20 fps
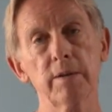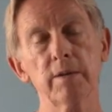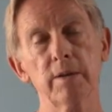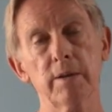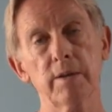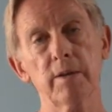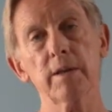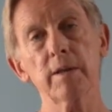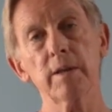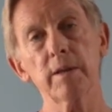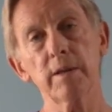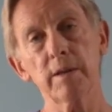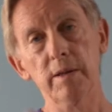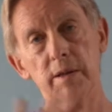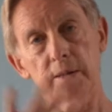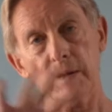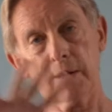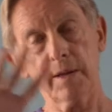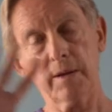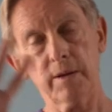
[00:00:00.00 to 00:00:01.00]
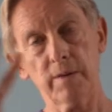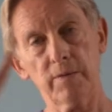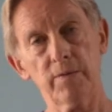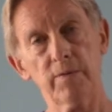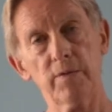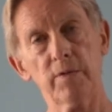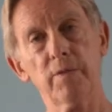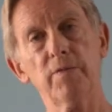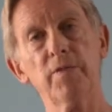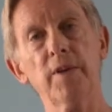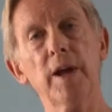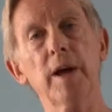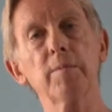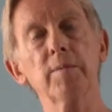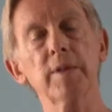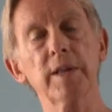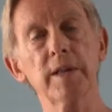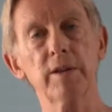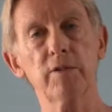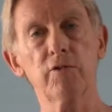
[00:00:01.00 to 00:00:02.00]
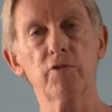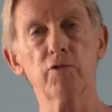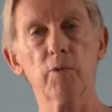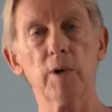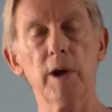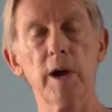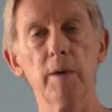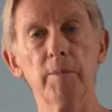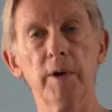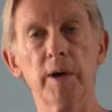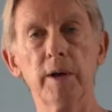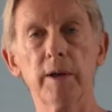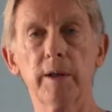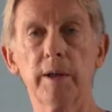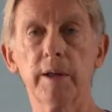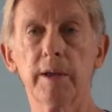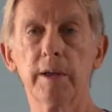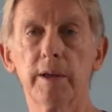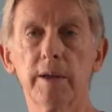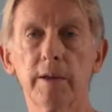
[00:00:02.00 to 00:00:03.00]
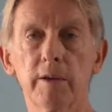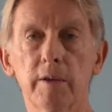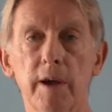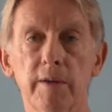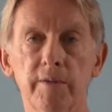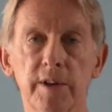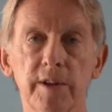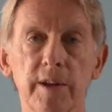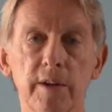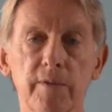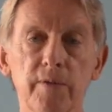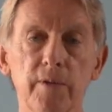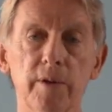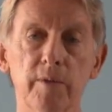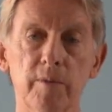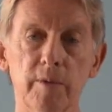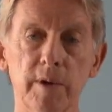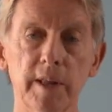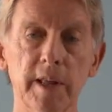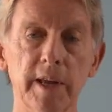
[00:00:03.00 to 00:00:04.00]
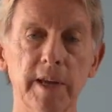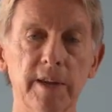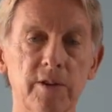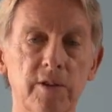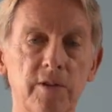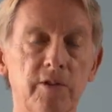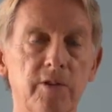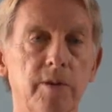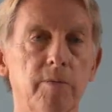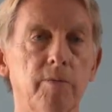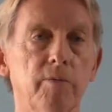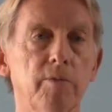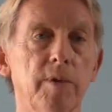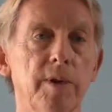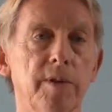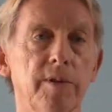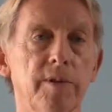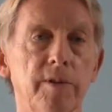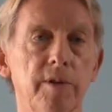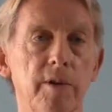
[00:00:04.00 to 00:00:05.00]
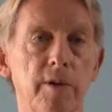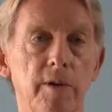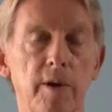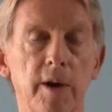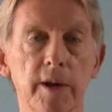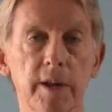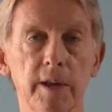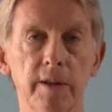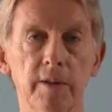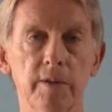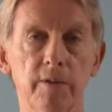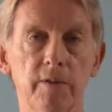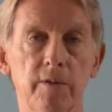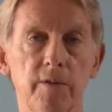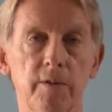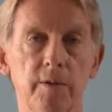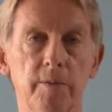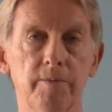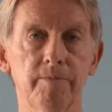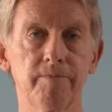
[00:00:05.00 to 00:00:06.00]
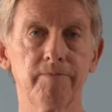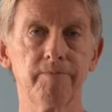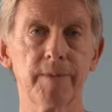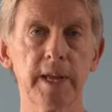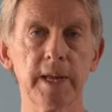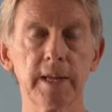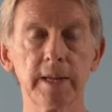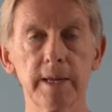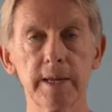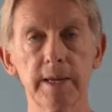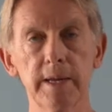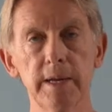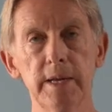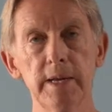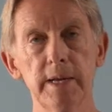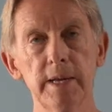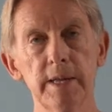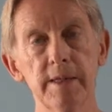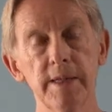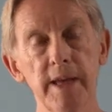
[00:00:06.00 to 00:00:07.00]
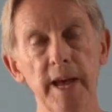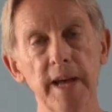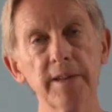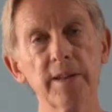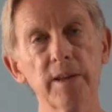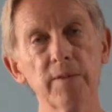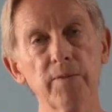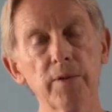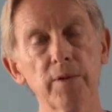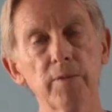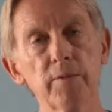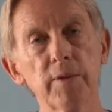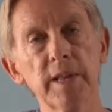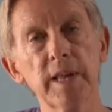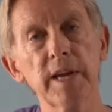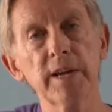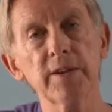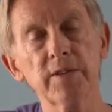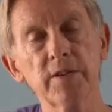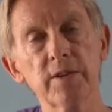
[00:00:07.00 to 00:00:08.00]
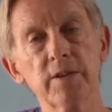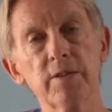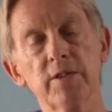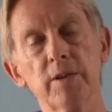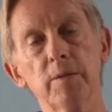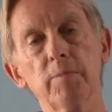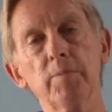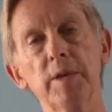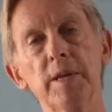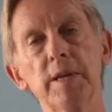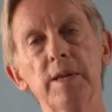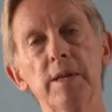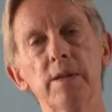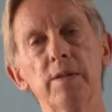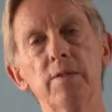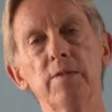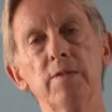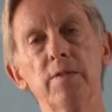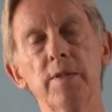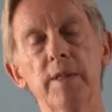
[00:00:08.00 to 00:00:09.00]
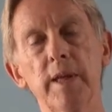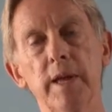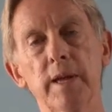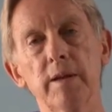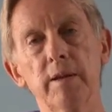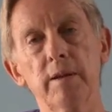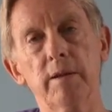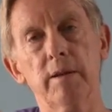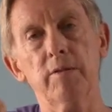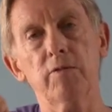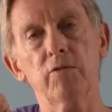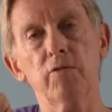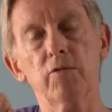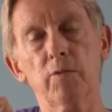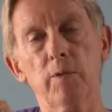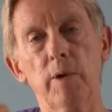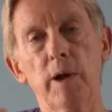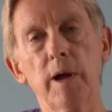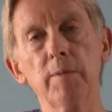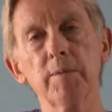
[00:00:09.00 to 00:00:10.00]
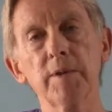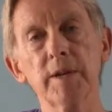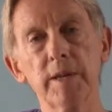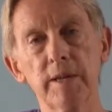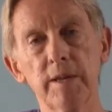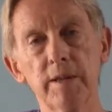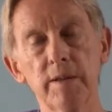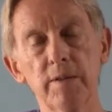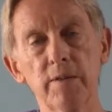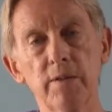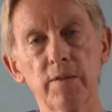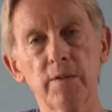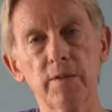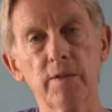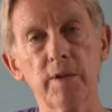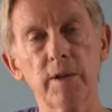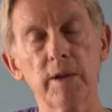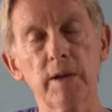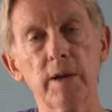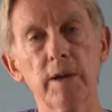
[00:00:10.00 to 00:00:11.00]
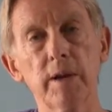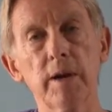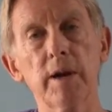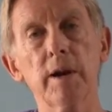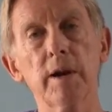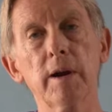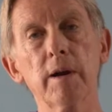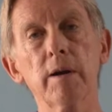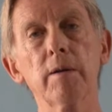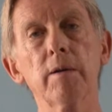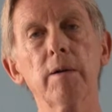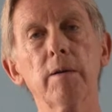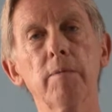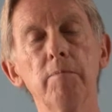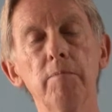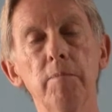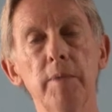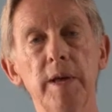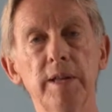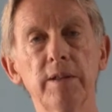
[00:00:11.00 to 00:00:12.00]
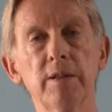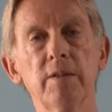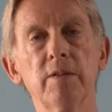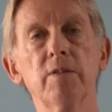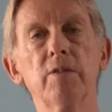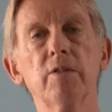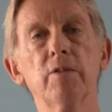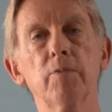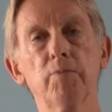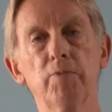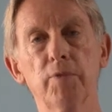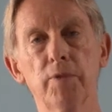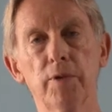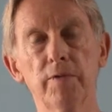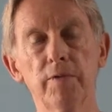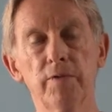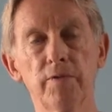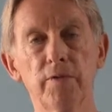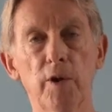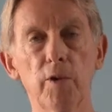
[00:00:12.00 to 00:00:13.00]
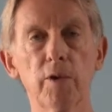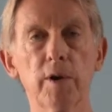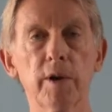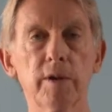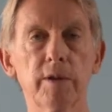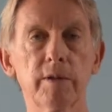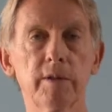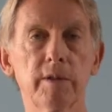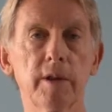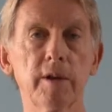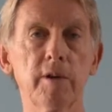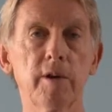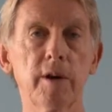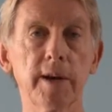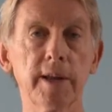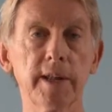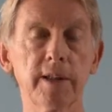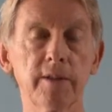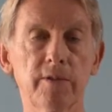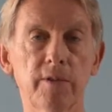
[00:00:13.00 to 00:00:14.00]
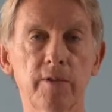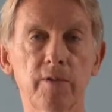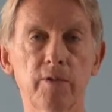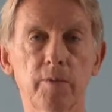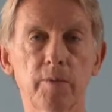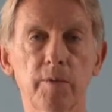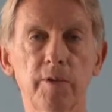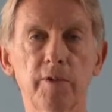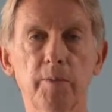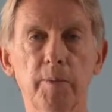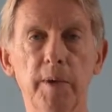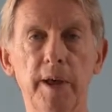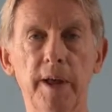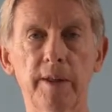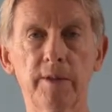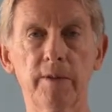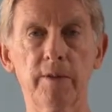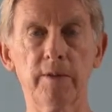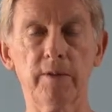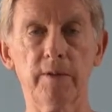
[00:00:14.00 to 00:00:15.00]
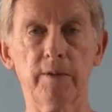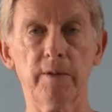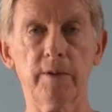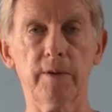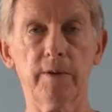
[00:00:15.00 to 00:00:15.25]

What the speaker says: the kind of family drama, you have a different relationship with your audience. And that different relationship is that dramedies are meant to provoke the audience's response.